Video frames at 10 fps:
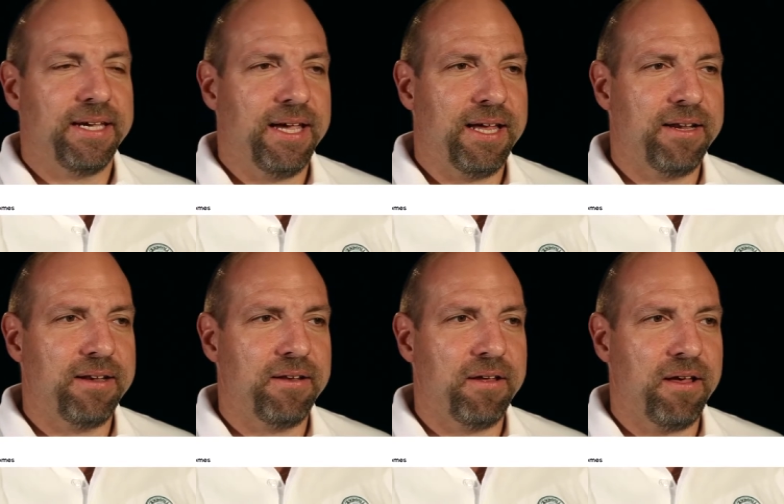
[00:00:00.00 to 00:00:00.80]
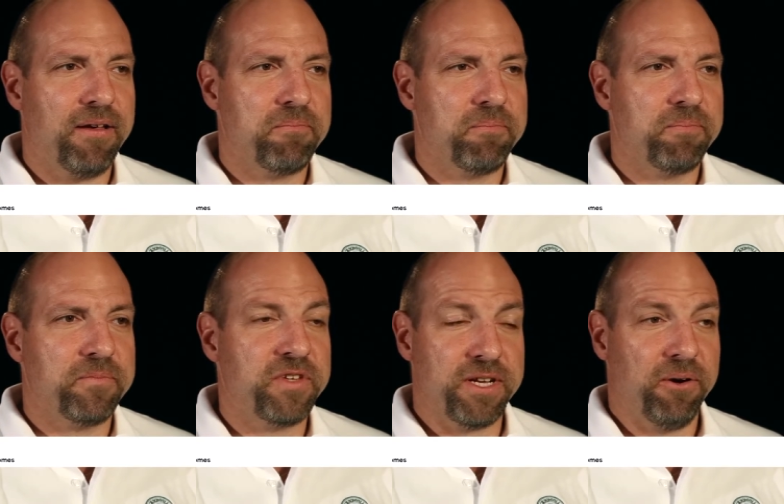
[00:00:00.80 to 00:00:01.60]
and um,
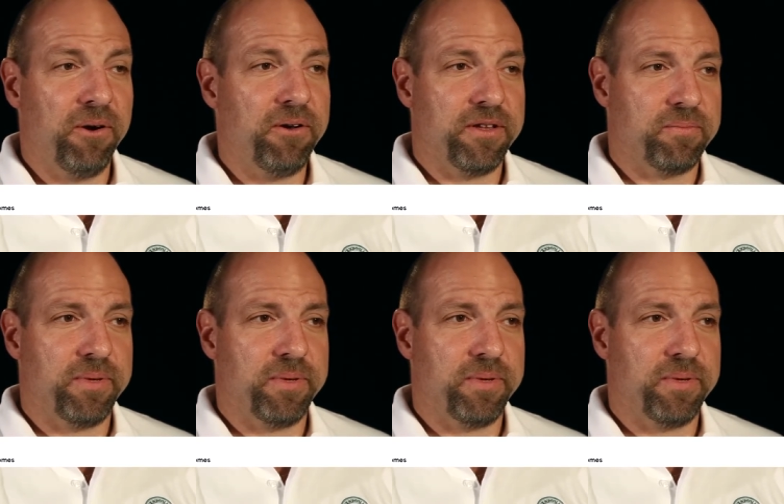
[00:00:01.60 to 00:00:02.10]
said he heard this